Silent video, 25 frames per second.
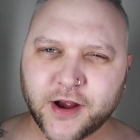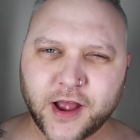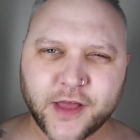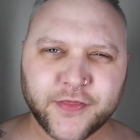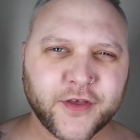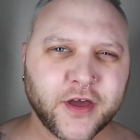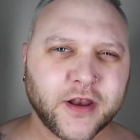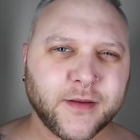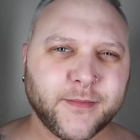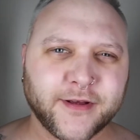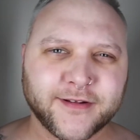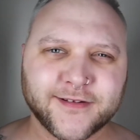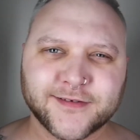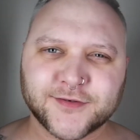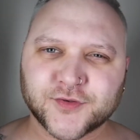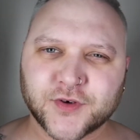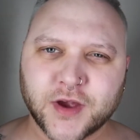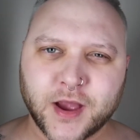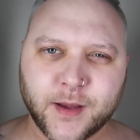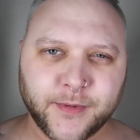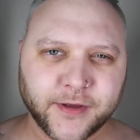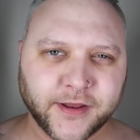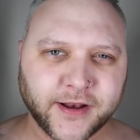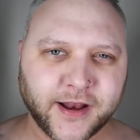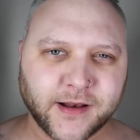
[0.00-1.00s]
I thought about just
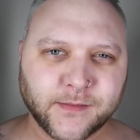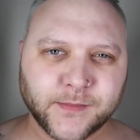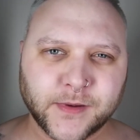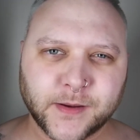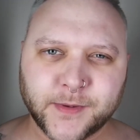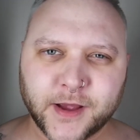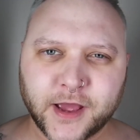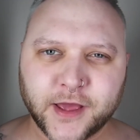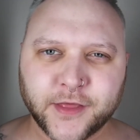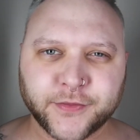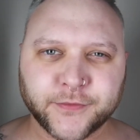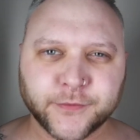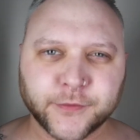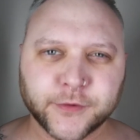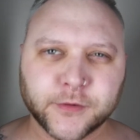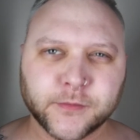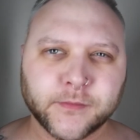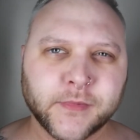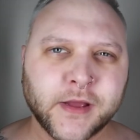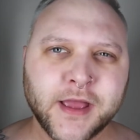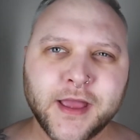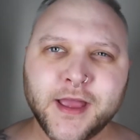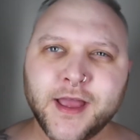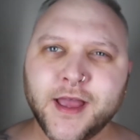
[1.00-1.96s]
grabbing it out of my bathroom,